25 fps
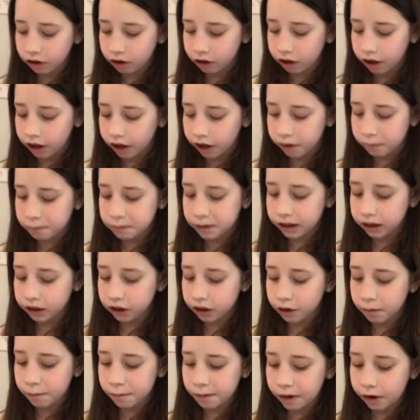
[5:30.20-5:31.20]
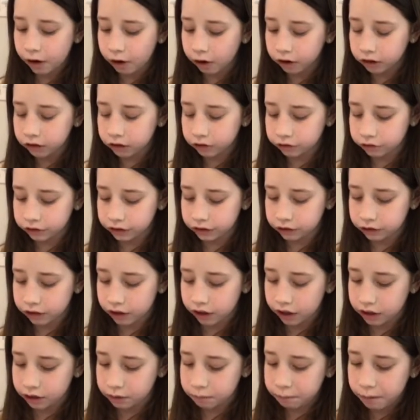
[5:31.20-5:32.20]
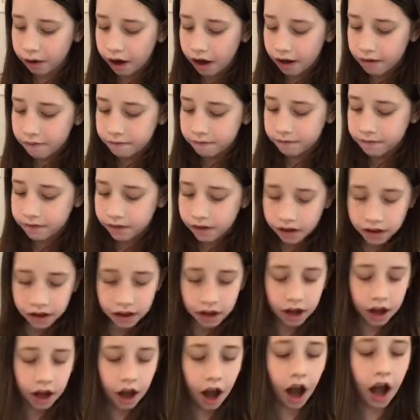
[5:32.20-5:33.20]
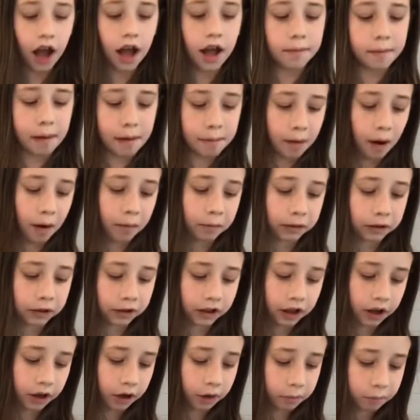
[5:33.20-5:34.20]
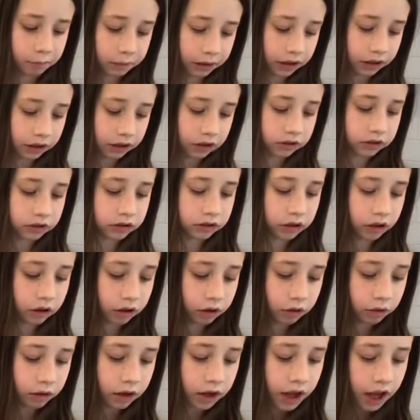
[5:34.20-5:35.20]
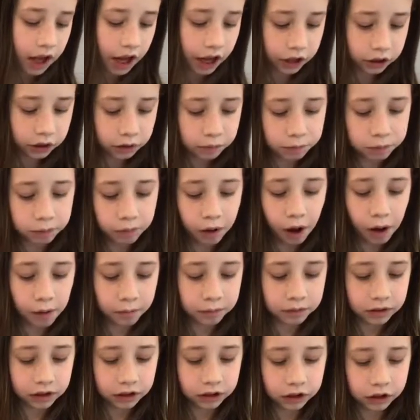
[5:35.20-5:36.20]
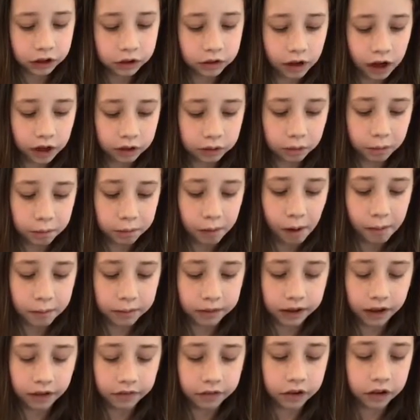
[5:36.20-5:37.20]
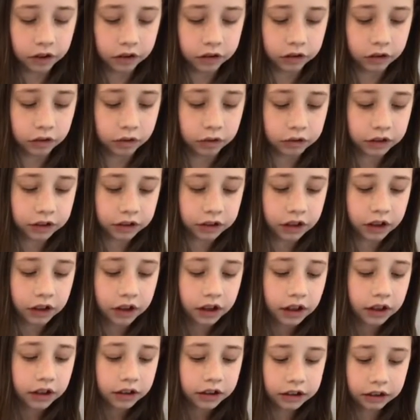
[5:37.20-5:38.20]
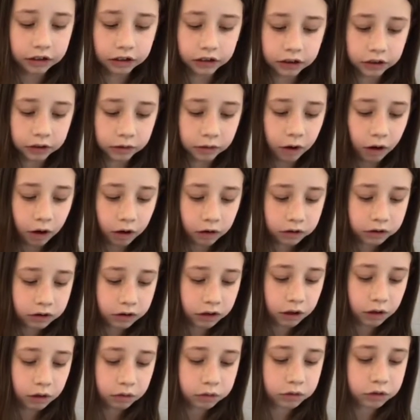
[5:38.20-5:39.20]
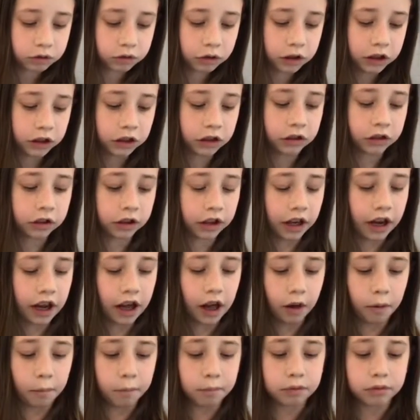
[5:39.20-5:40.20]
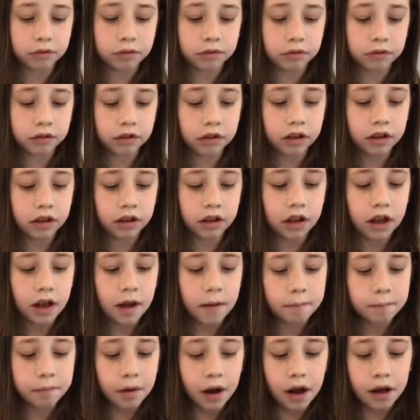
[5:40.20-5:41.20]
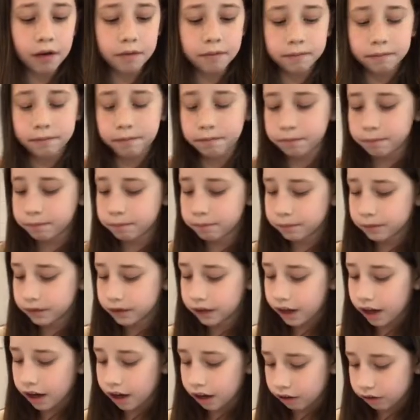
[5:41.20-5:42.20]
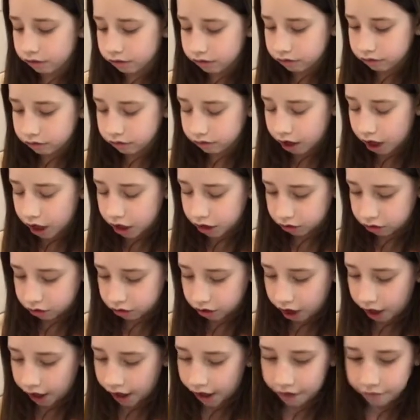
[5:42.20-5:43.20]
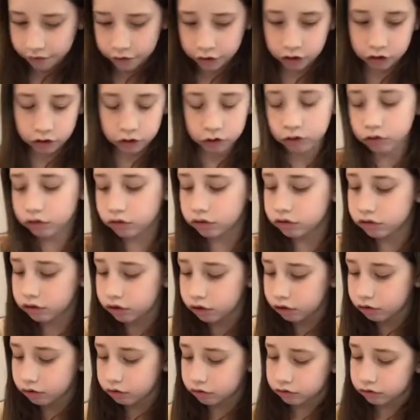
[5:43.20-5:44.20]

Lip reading: It could be a little bit harder for you guys, but I have my mom here to help me. So, and you guys will probably have an adult near you also, so you'll get help. But yeah, I have an adult, so